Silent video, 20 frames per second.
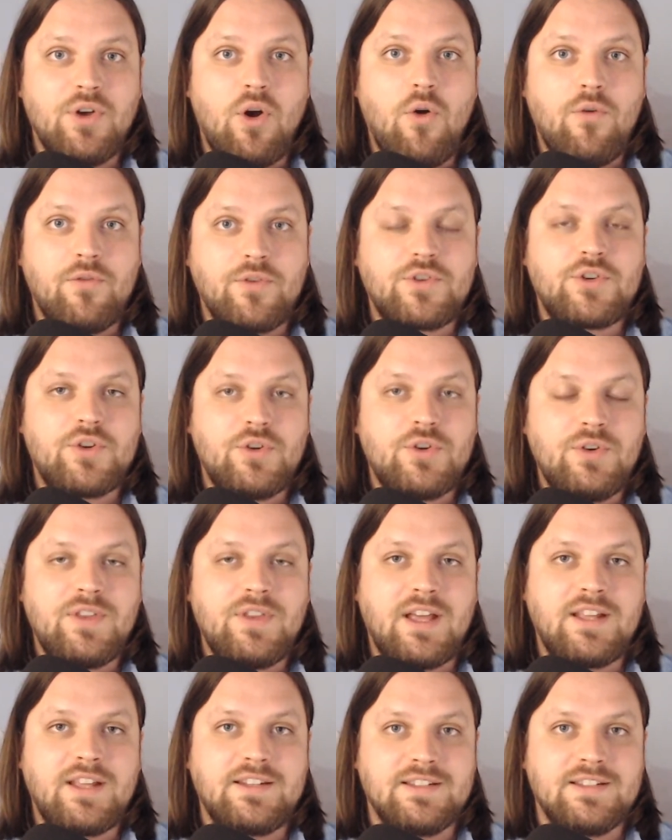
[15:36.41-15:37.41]
overturn
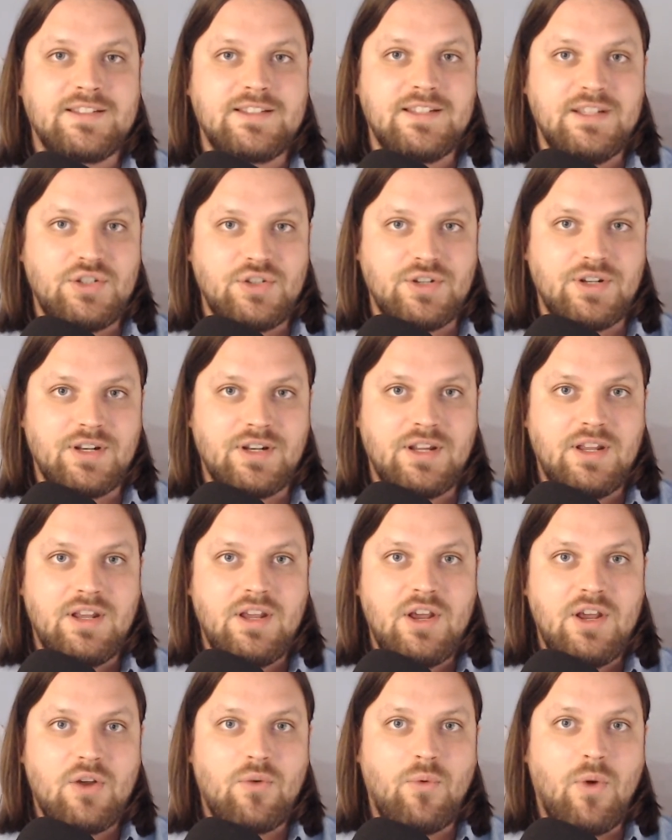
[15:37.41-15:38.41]
that decision,
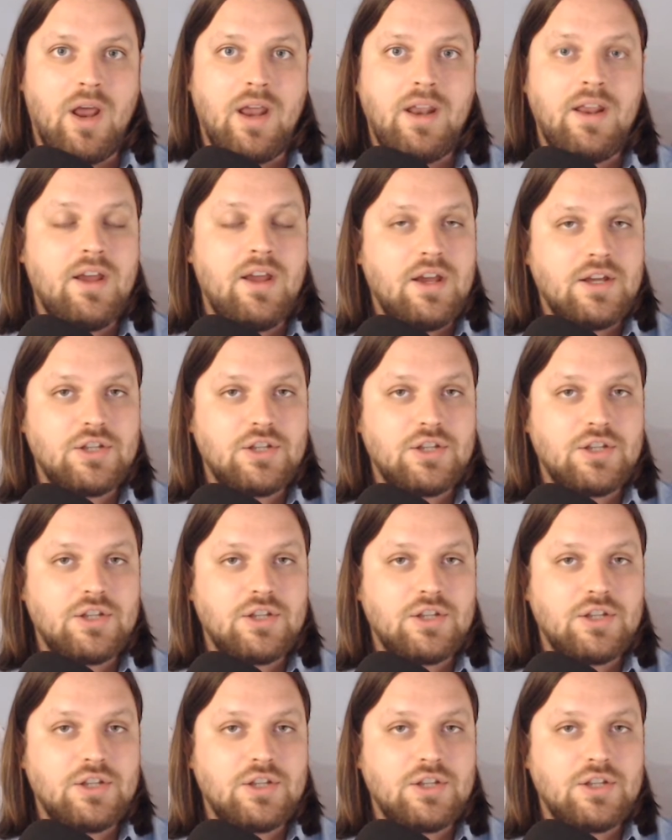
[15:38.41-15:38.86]
right?